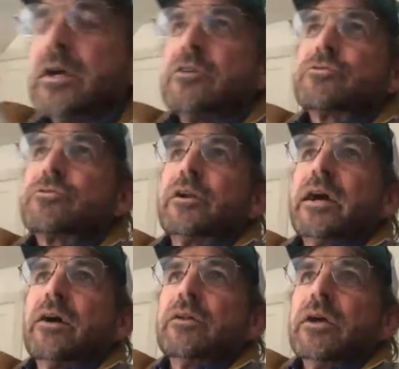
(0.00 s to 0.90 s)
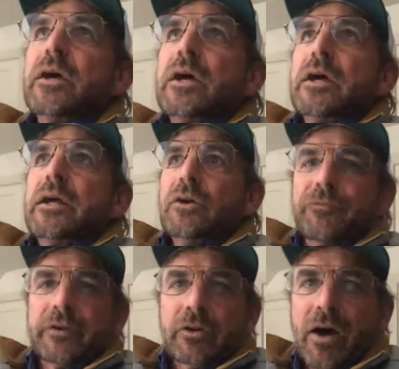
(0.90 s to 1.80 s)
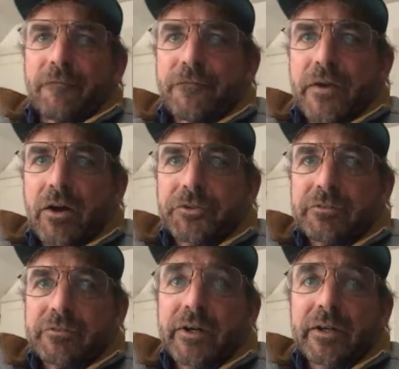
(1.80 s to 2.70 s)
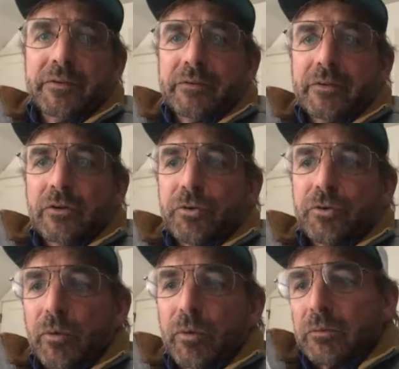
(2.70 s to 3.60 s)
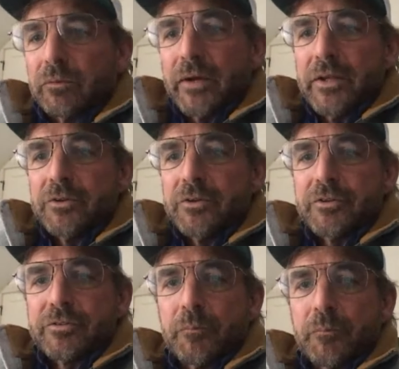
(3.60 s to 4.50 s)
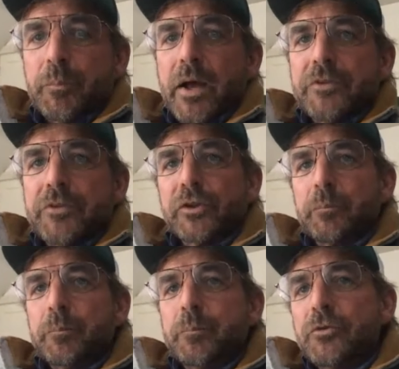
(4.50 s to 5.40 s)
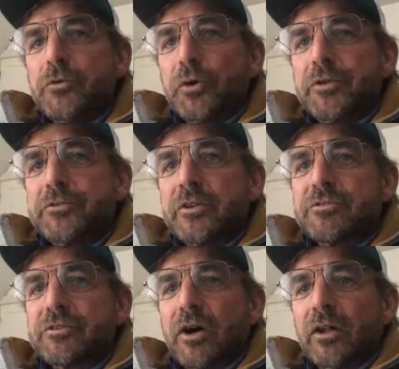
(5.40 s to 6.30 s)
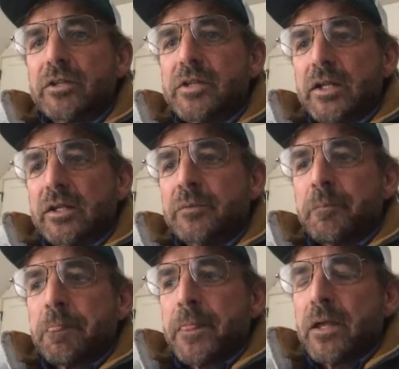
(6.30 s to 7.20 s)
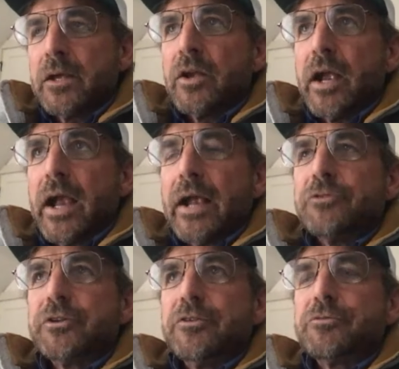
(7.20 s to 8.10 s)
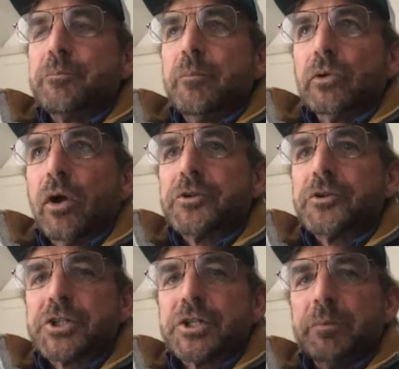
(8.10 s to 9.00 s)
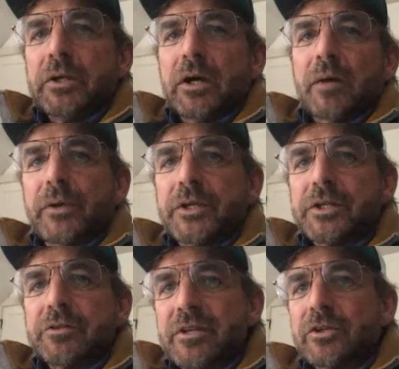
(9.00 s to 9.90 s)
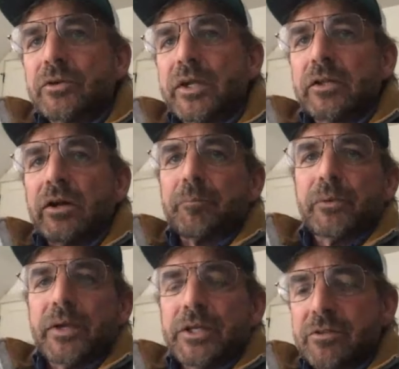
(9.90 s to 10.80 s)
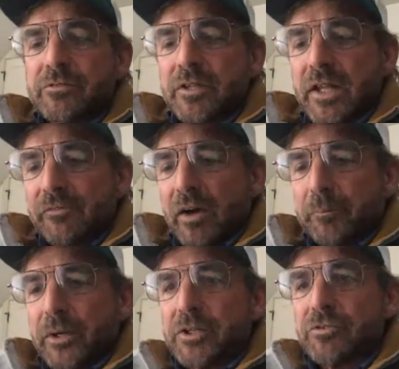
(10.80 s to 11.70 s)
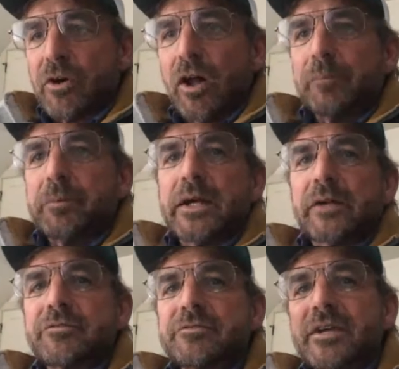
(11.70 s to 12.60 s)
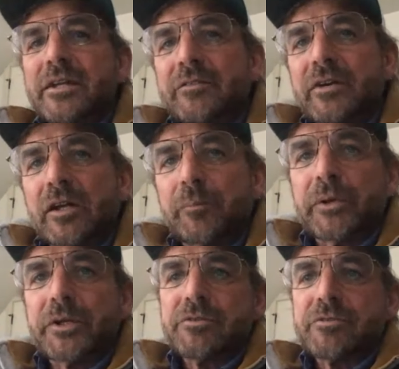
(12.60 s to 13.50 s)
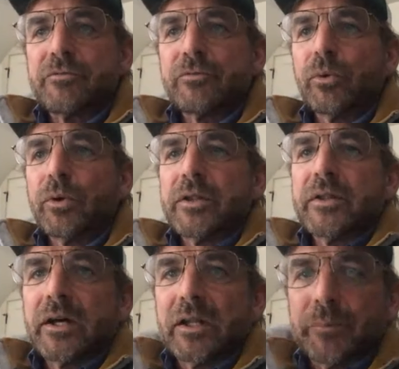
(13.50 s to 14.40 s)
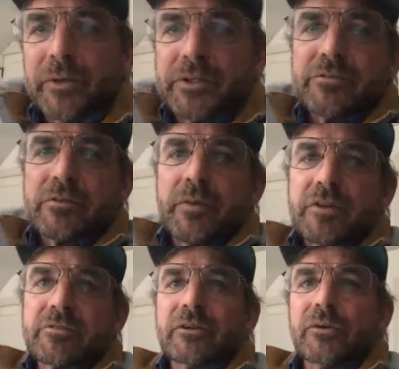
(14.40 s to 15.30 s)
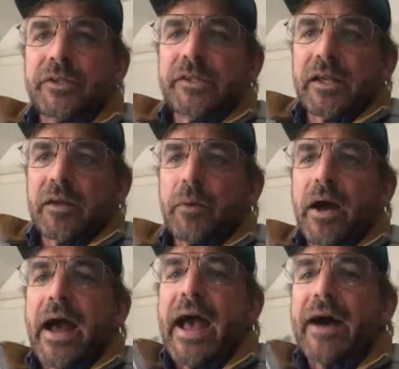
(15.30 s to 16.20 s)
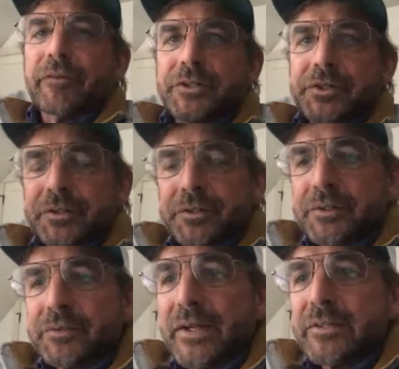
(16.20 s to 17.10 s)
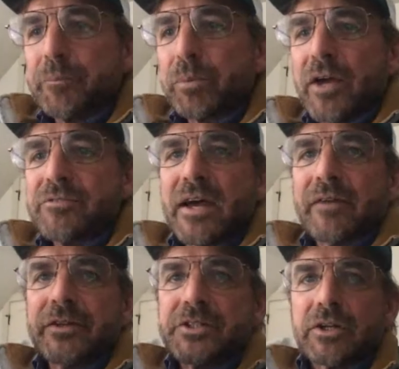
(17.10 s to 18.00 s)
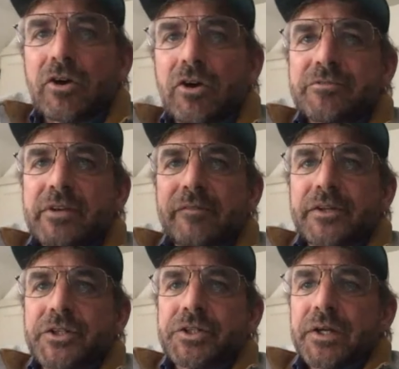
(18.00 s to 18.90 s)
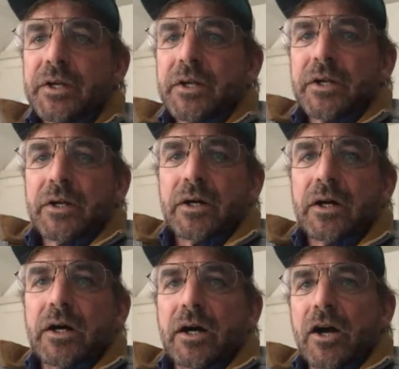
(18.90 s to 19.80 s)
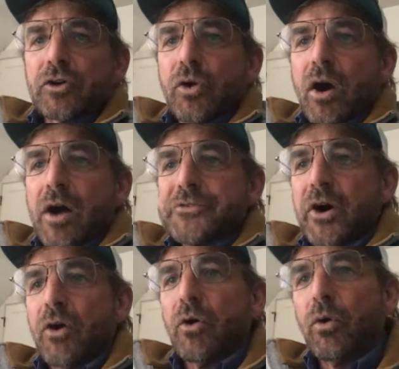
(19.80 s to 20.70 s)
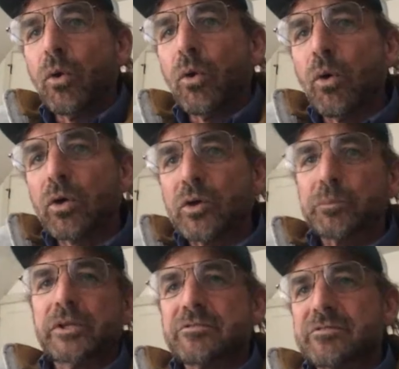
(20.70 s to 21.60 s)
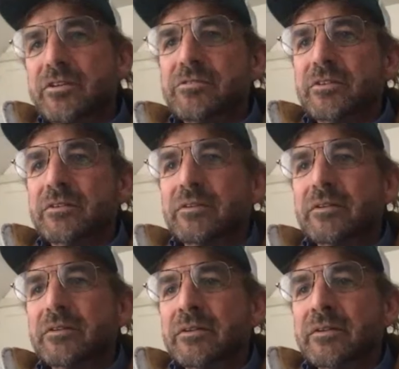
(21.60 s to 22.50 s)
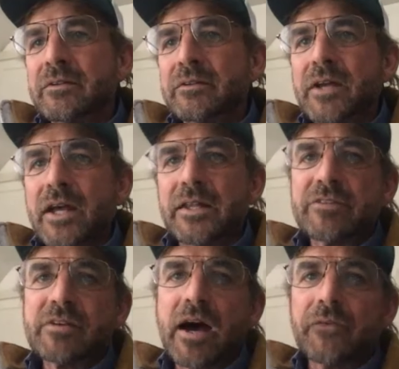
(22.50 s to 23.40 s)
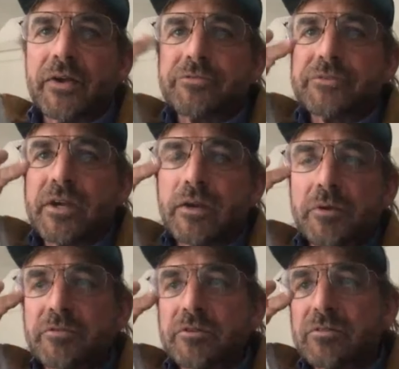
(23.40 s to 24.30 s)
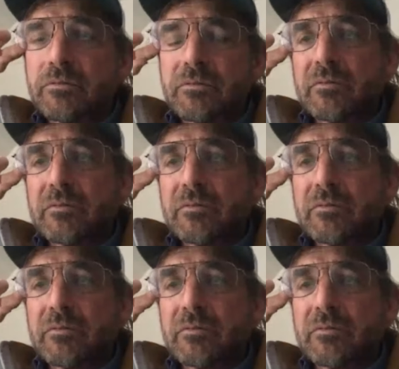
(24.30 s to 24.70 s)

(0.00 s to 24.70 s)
starting out, you know, if the crop failed, you're done. You know, it's horrible, right? You're just and so the so it's consolidated to these larger shipping operations, integrated operations, and they have operations all up and down the state. They've got operations in Florida, they got operations in Mexico, and then they can average, right? They price average, they cost average uh, across a whole complete season, and that's how they stay in business.